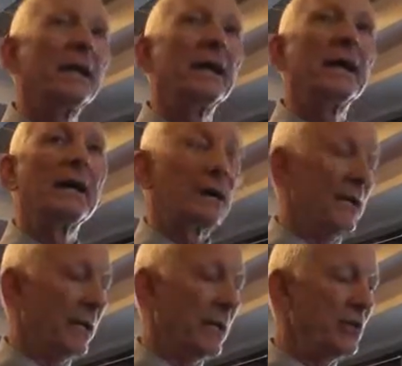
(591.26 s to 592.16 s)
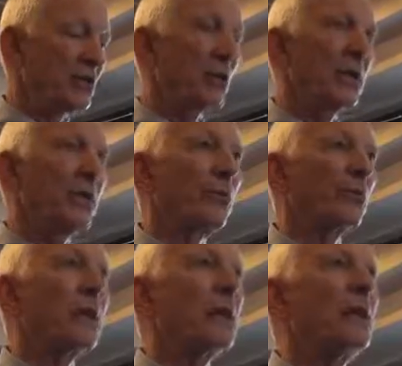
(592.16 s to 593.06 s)
At age
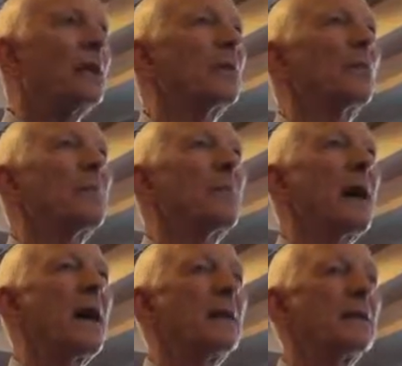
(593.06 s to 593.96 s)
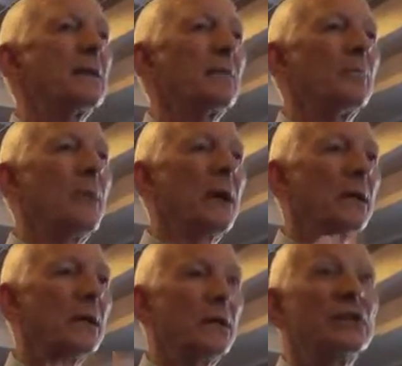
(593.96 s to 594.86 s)
23, we might
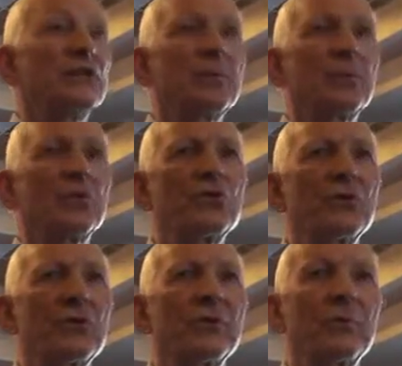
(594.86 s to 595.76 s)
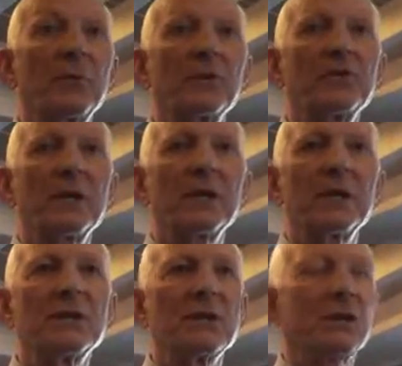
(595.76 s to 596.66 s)
make a distribution of a
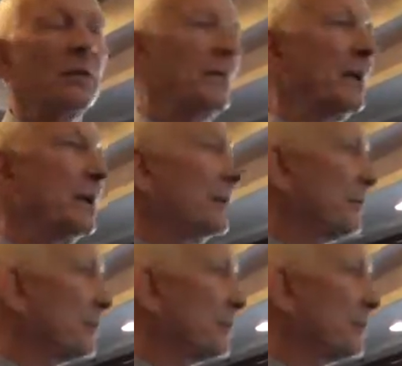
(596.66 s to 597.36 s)
percentage. It could be any